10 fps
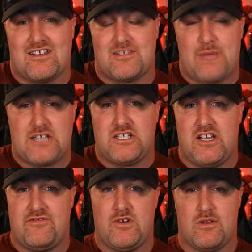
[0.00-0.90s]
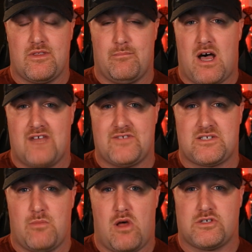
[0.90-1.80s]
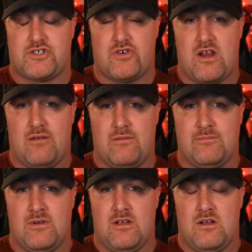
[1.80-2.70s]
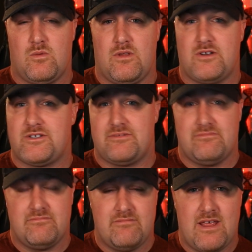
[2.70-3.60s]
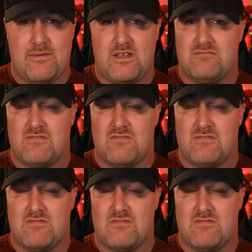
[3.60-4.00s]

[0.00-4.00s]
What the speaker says: especially if you are the mod of a small stream where there's maybe,